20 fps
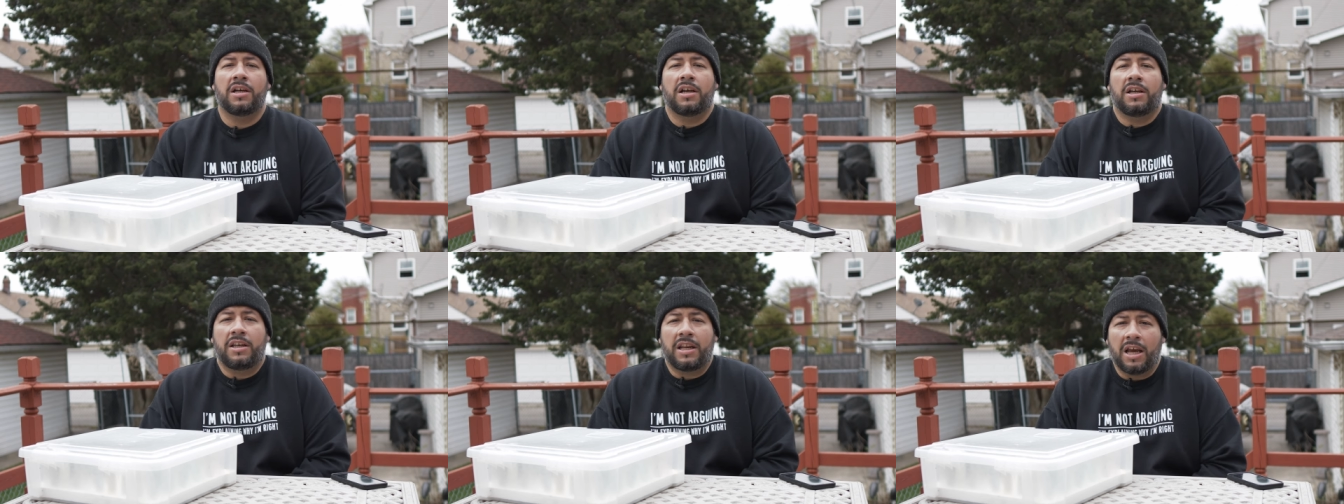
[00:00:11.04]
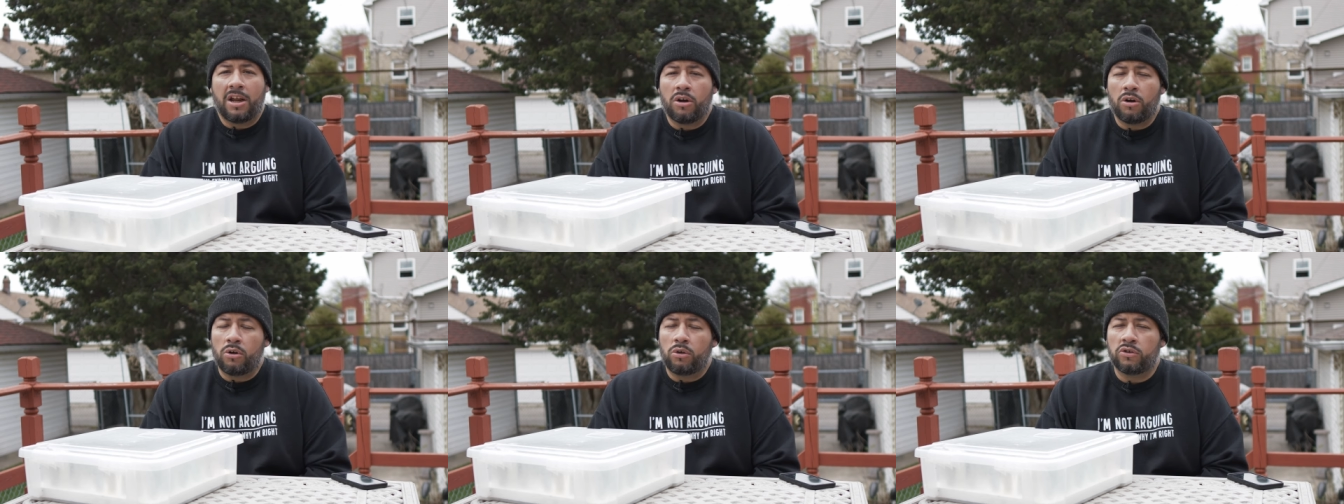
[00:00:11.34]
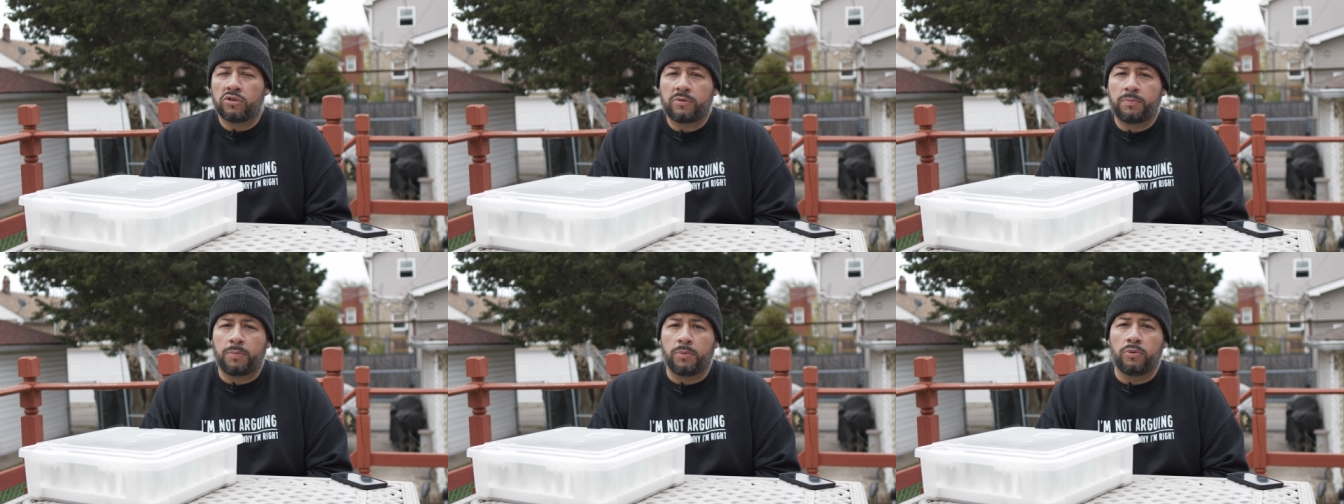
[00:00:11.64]
Not
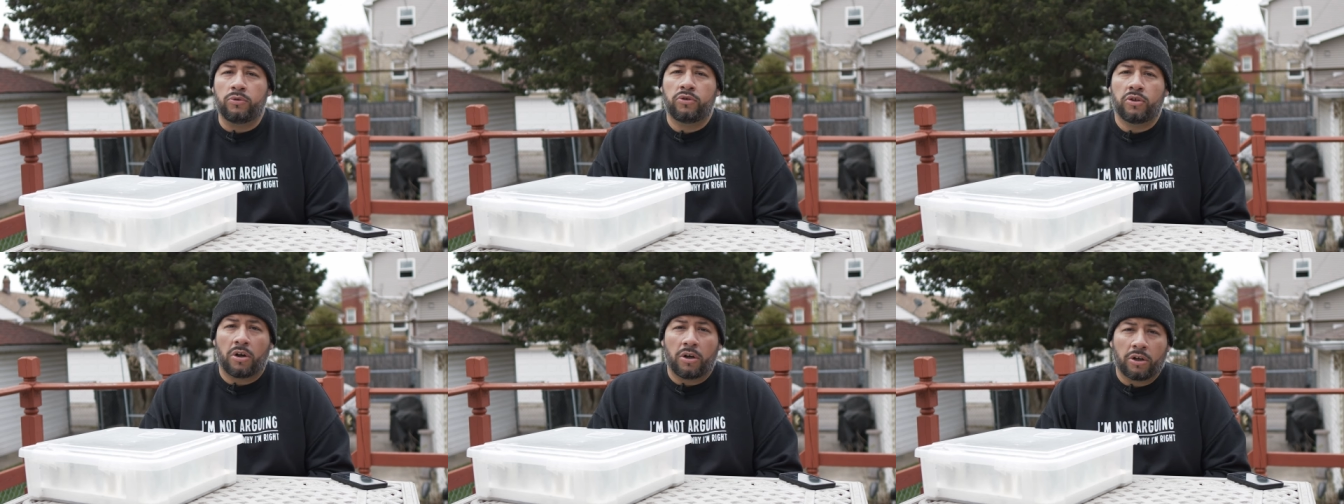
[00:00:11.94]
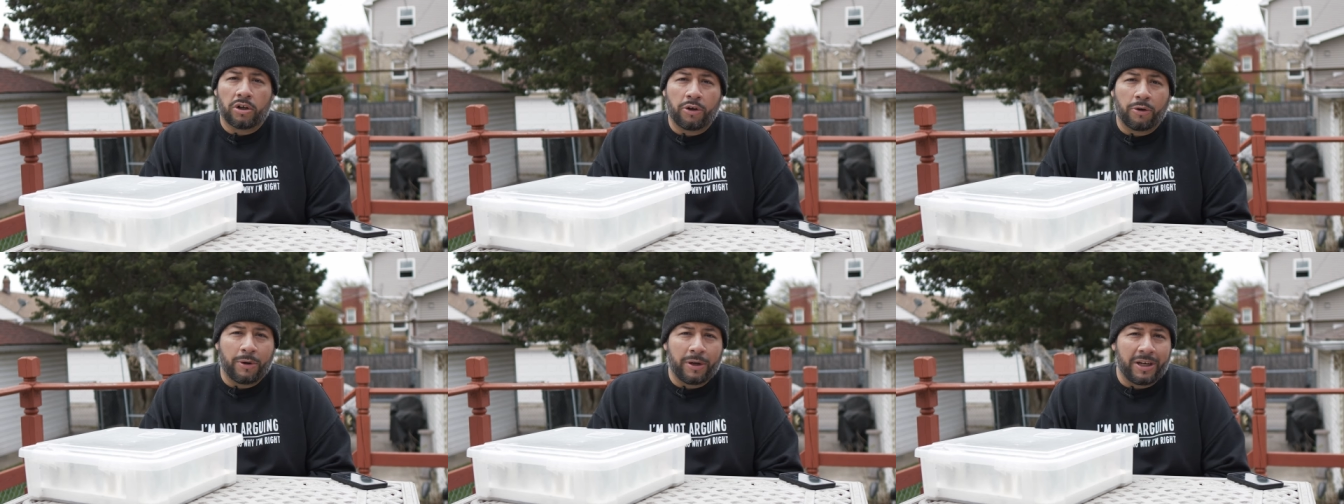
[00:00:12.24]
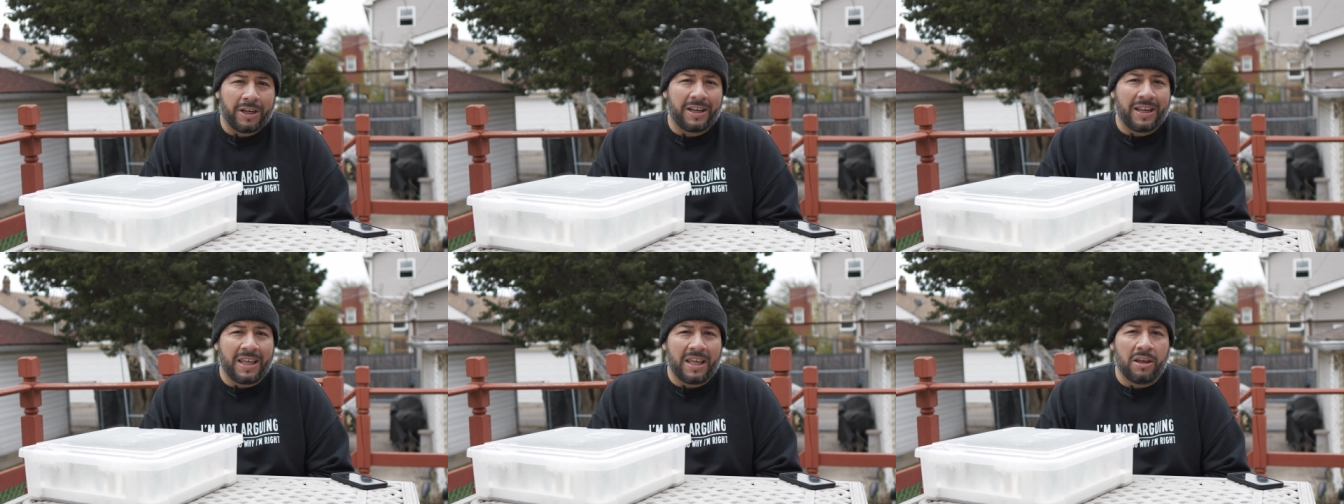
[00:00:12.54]
all spoons are
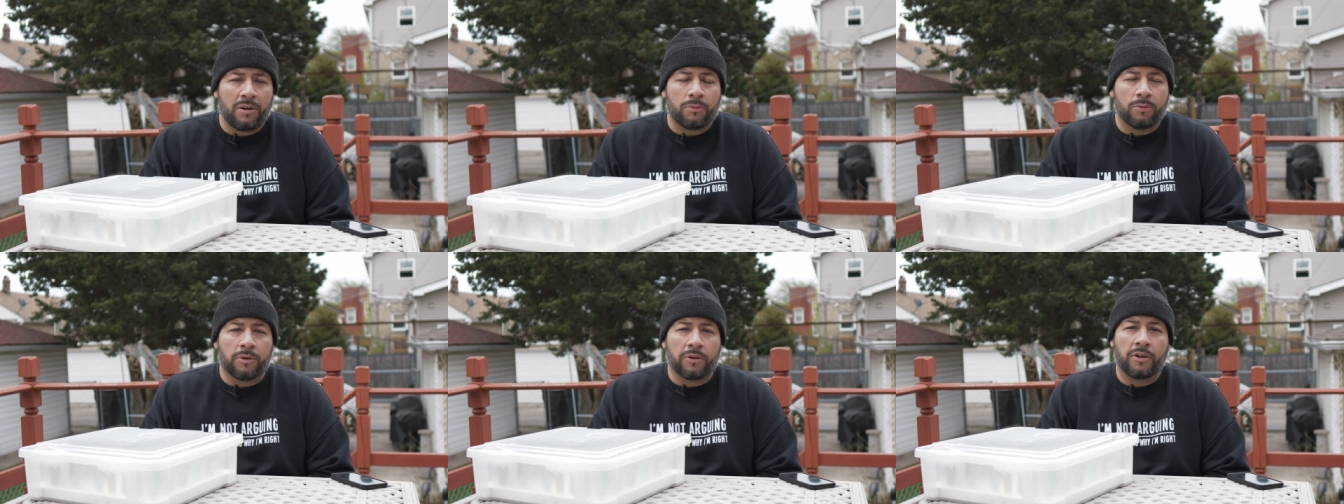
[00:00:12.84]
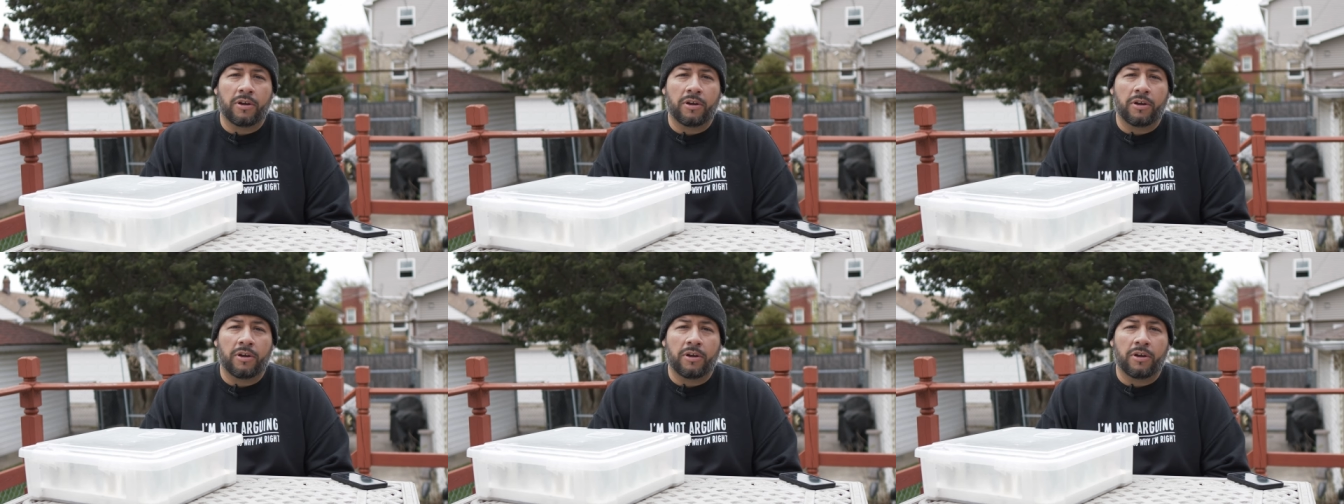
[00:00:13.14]
created equal.